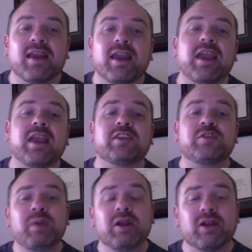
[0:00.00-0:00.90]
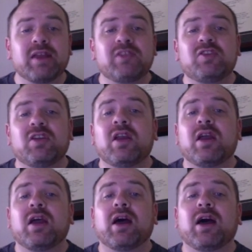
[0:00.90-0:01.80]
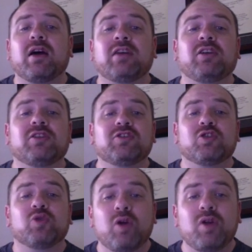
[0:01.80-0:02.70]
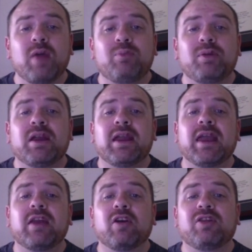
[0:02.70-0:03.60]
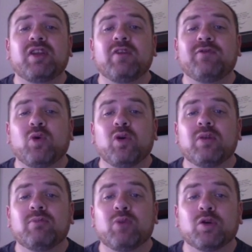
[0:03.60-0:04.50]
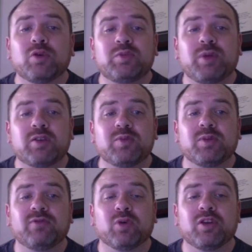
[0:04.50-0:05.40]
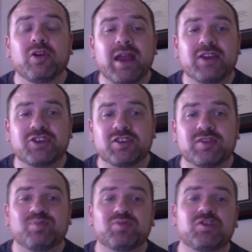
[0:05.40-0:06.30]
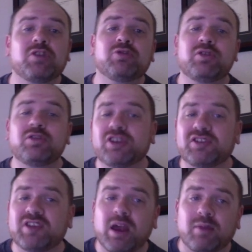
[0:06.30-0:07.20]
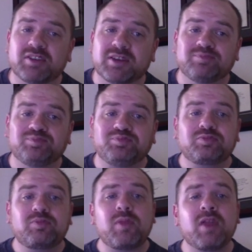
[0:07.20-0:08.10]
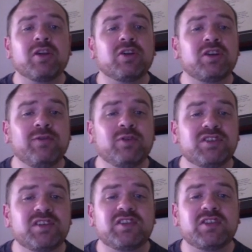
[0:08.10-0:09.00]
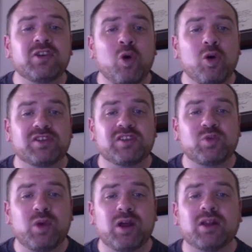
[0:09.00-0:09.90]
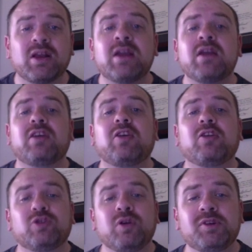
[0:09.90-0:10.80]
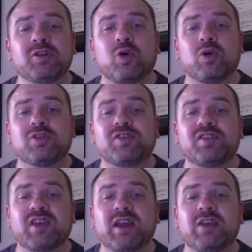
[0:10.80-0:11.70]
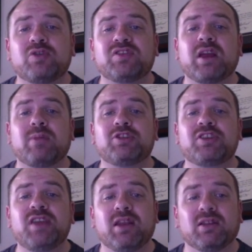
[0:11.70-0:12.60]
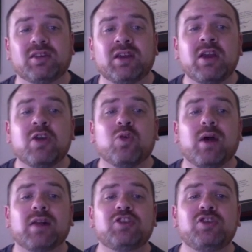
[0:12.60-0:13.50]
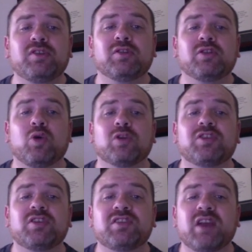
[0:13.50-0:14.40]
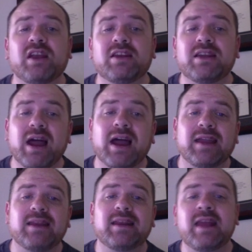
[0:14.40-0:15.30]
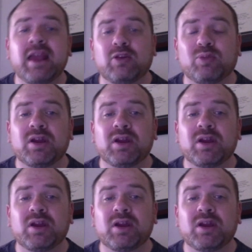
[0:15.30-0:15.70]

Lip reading: experienced, adults are grown up and are therefore more responsible for their actions. Children are just the opposite. There are differences in the courts as well. Adult criminal courts are designed to establish guilt, while juvenile courts are designed to guide and help.